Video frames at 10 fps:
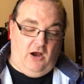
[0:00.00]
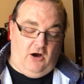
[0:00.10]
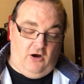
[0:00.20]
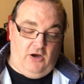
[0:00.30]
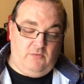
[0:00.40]

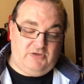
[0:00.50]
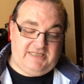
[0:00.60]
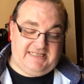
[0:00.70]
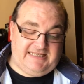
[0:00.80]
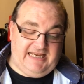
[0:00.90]
I would
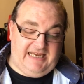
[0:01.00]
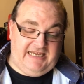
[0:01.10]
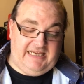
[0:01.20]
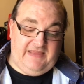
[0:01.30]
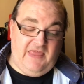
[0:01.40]

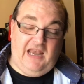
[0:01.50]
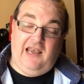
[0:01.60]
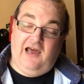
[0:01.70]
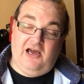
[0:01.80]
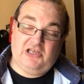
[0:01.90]
say in the
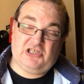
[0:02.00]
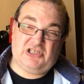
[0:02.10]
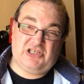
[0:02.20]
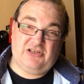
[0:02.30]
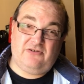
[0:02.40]

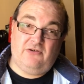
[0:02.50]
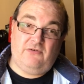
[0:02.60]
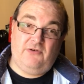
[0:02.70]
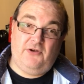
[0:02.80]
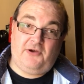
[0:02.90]
last,
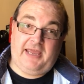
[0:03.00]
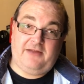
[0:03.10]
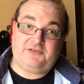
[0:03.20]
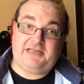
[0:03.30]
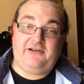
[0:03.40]
not
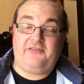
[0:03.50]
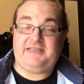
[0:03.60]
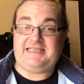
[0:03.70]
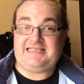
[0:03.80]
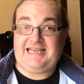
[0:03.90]
counting like the
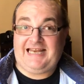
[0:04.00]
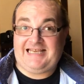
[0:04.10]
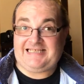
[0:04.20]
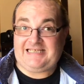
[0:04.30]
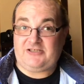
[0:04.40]
Disney
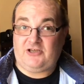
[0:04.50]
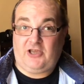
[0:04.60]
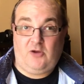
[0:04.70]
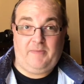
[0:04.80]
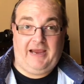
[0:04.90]
classics that
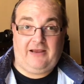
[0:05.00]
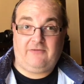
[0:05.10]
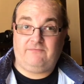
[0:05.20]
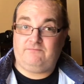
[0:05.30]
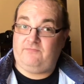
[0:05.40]
go back
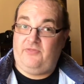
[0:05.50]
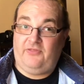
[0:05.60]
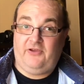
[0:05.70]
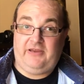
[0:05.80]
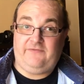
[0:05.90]

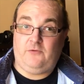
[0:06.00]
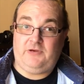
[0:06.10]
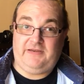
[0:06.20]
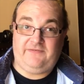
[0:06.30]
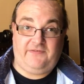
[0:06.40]
30,
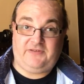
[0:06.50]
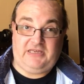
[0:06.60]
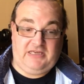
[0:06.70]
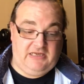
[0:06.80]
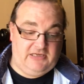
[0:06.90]
40, 50
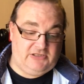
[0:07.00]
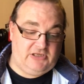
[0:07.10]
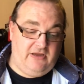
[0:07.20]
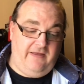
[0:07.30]
years,